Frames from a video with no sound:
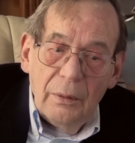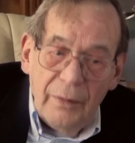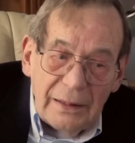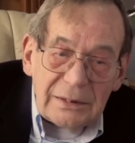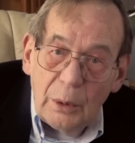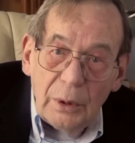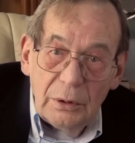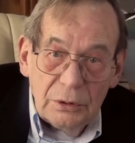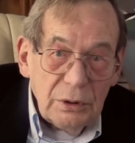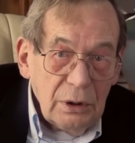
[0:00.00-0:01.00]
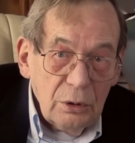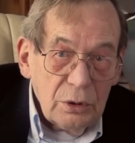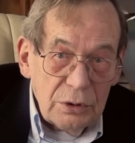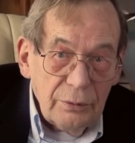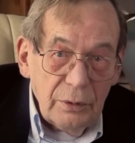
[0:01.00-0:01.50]
that's how I understand
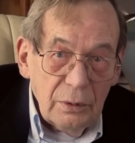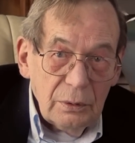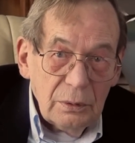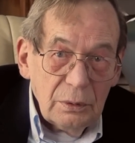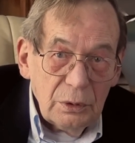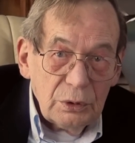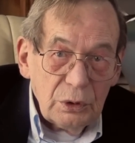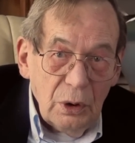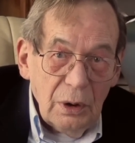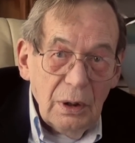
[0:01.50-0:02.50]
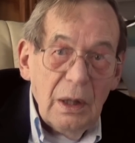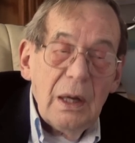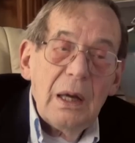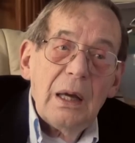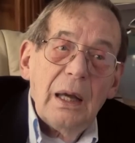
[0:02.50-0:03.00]
Gurdjieff saw,
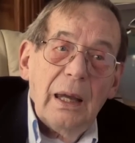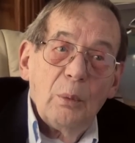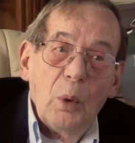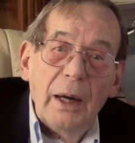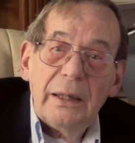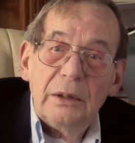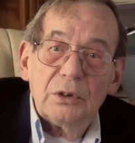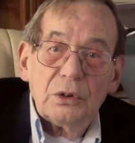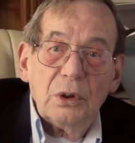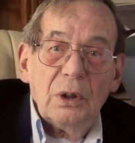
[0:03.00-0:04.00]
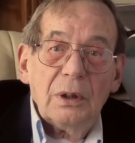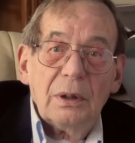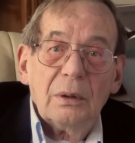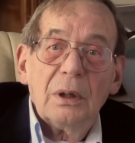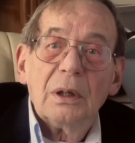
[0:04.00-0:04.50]
and why he
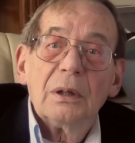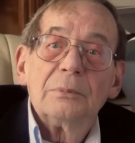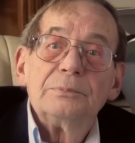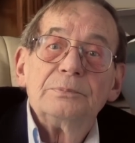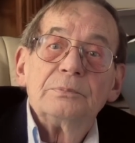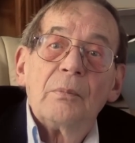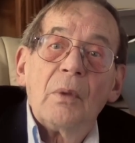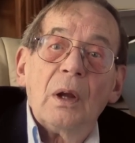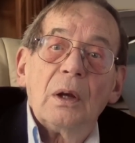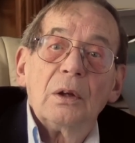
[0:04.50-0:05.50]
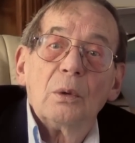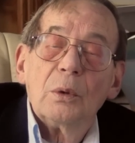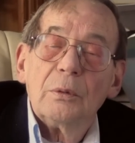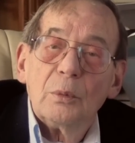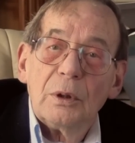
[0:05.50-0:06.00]
saw,
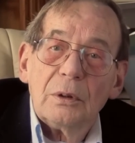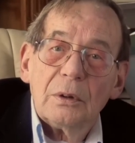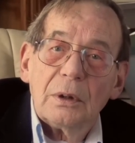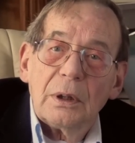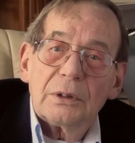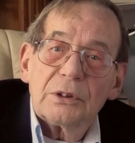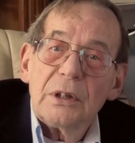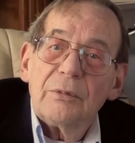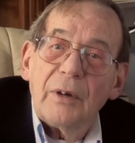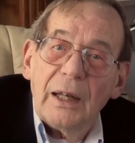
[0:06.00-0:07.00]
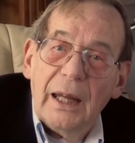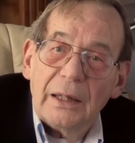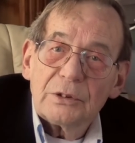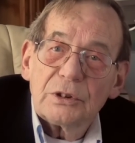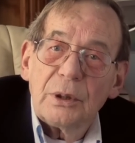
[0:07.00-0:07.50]
when Hussein finally
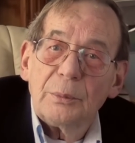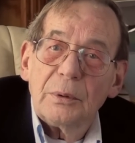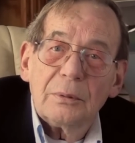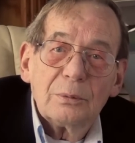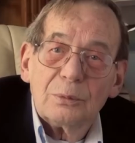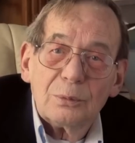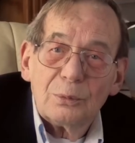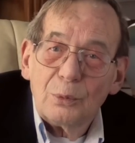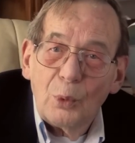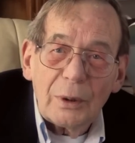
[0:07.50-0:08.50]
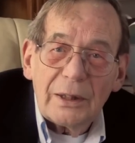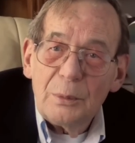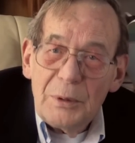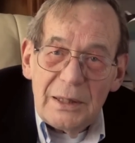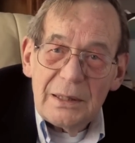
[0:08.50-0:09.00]
asks him, what
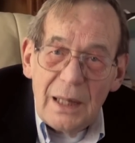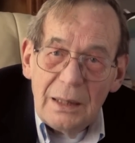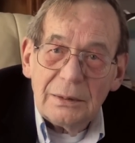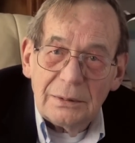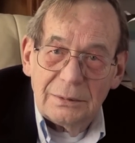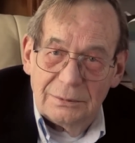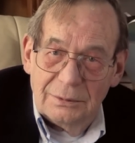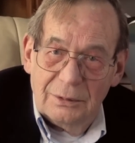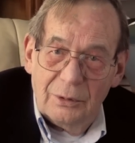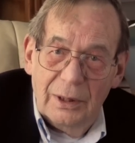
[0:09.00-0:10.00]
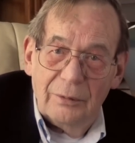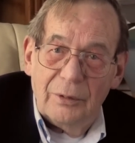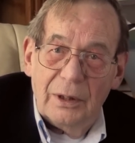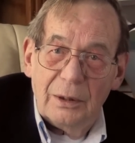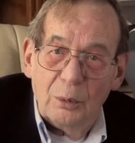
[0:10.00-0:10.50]
can be done,
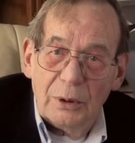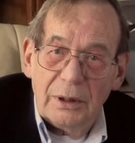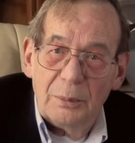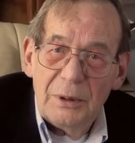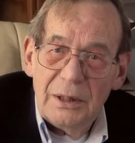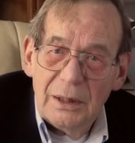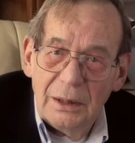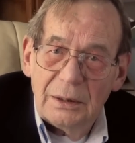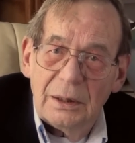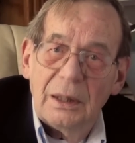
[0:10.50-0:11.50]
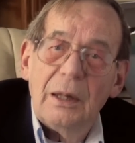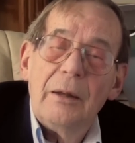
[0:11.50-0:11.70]
grandfather? What can be done?